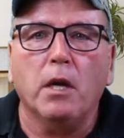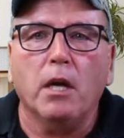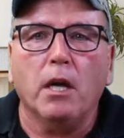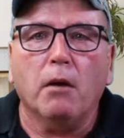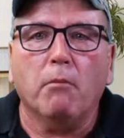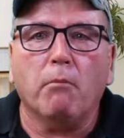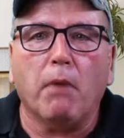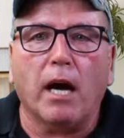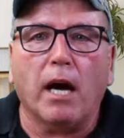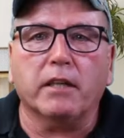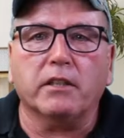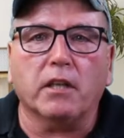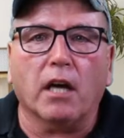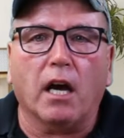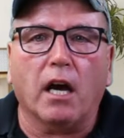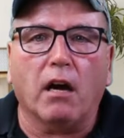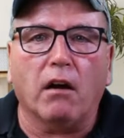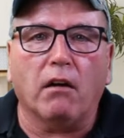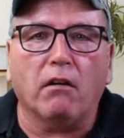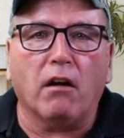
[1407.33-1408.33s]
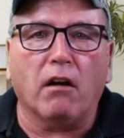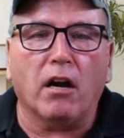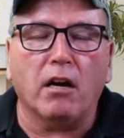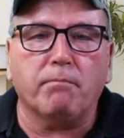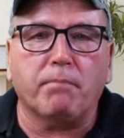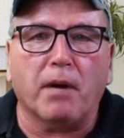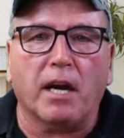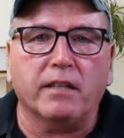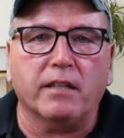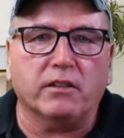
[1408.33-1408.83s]
but our
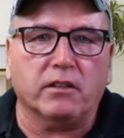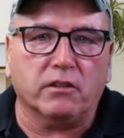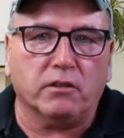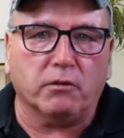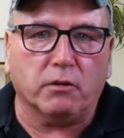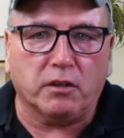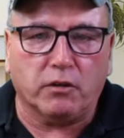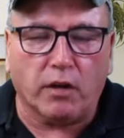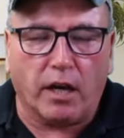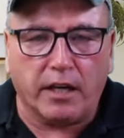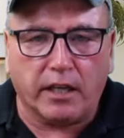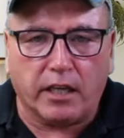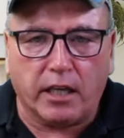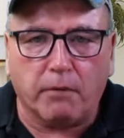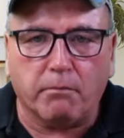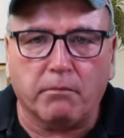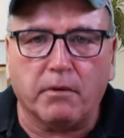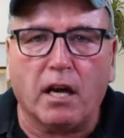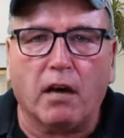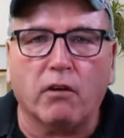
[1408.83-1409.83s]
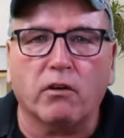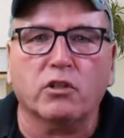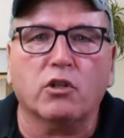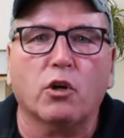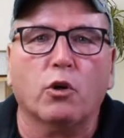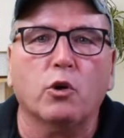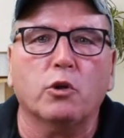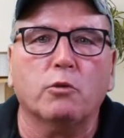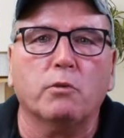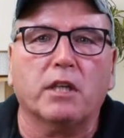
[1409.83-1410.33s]
prices, we try to keep them down as
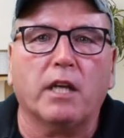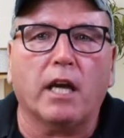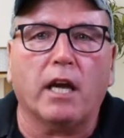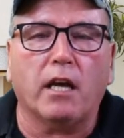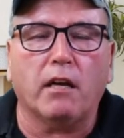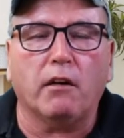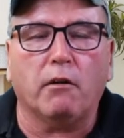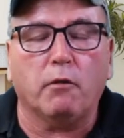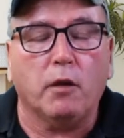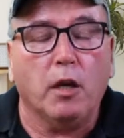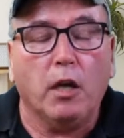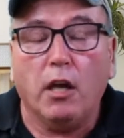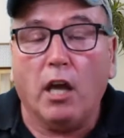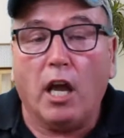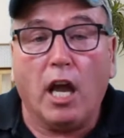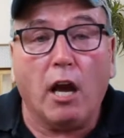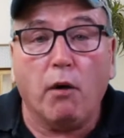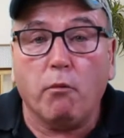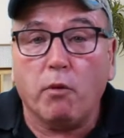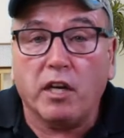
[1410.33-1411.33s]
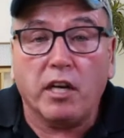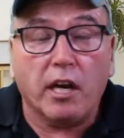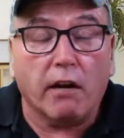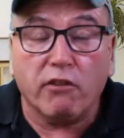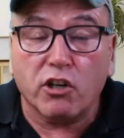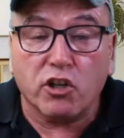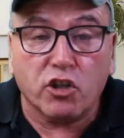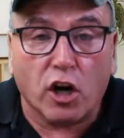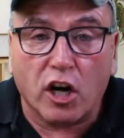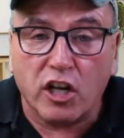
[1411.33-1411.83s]
low as we can, and we never
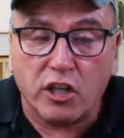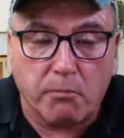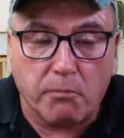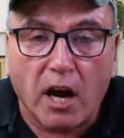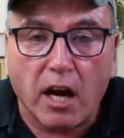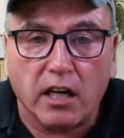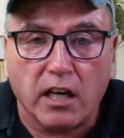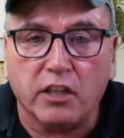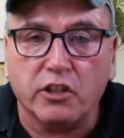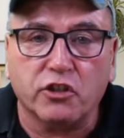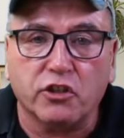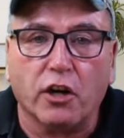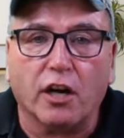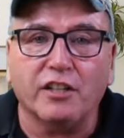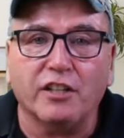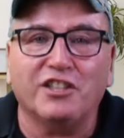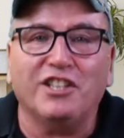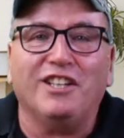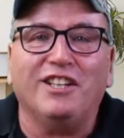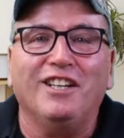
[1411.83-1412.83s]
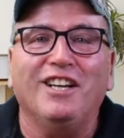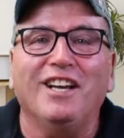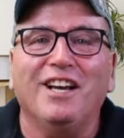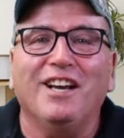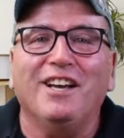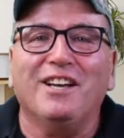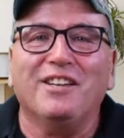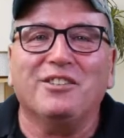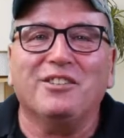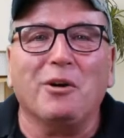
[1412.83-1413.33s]
charge mileage charge.
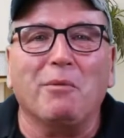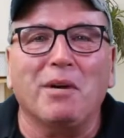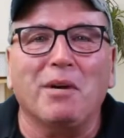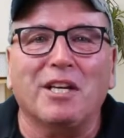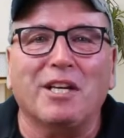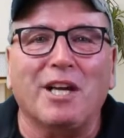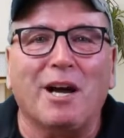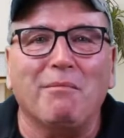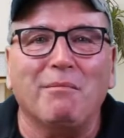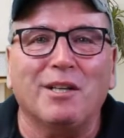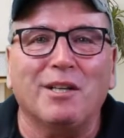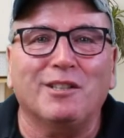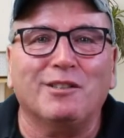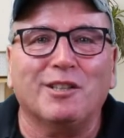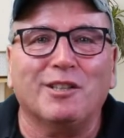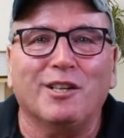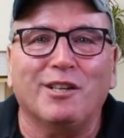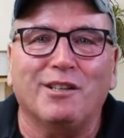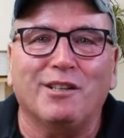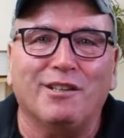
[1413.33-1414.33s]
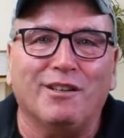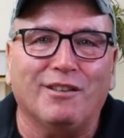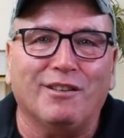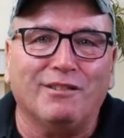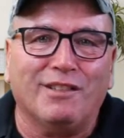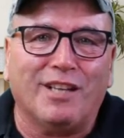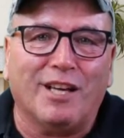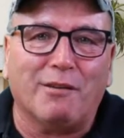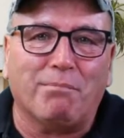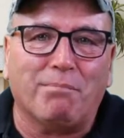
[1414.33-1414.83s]
So many companies, you
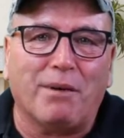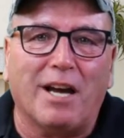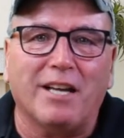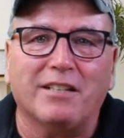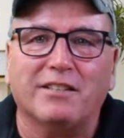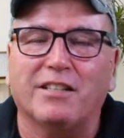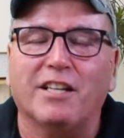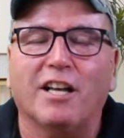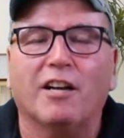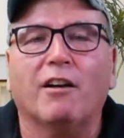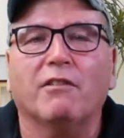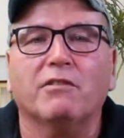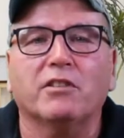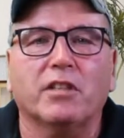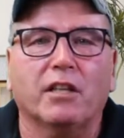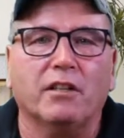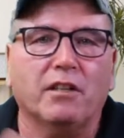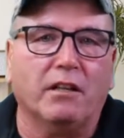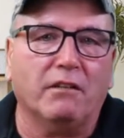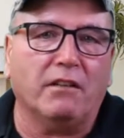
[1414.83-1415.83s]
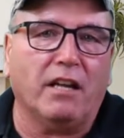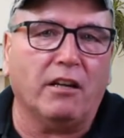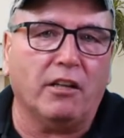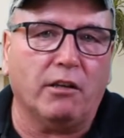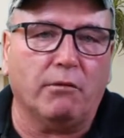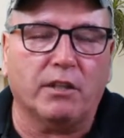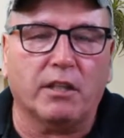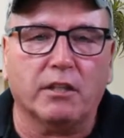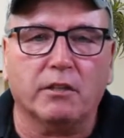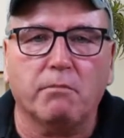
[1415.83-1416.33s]
get a price, and then all of a sudden they nail you
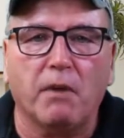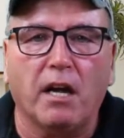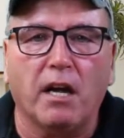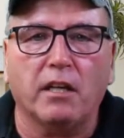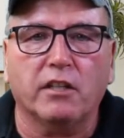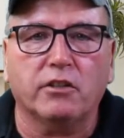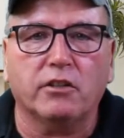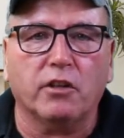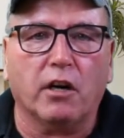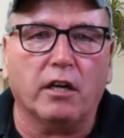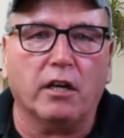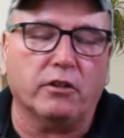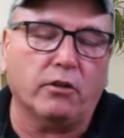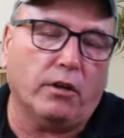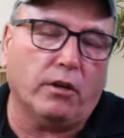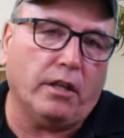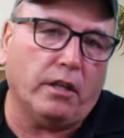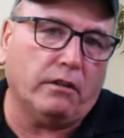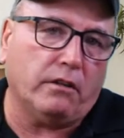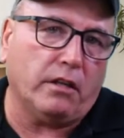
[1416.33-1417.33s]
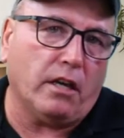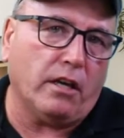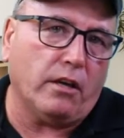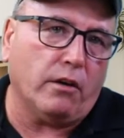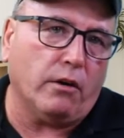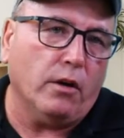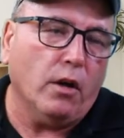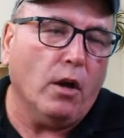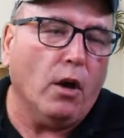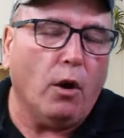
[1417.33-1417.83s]
with this mileage charge, or they tell you,
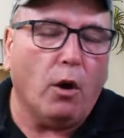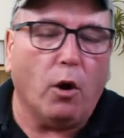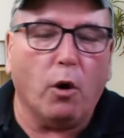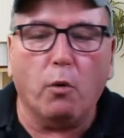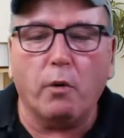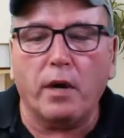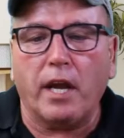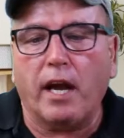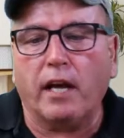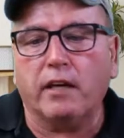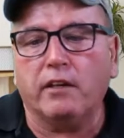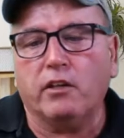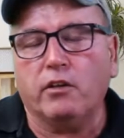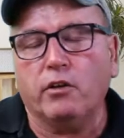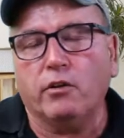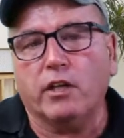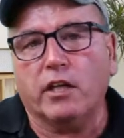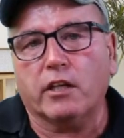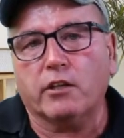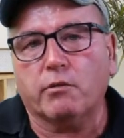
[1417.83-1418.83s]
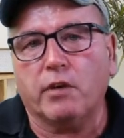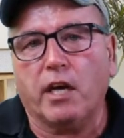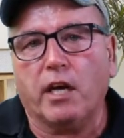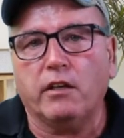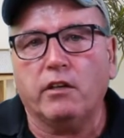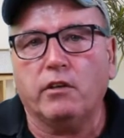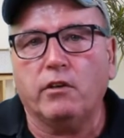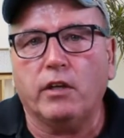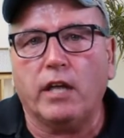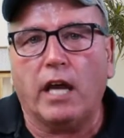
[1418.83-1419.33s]
"Oh, we had to do this, we had
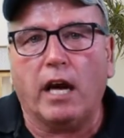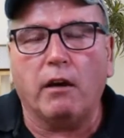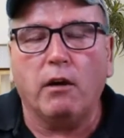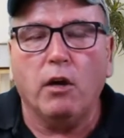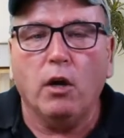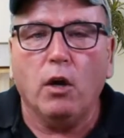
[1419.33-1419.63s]
to do that."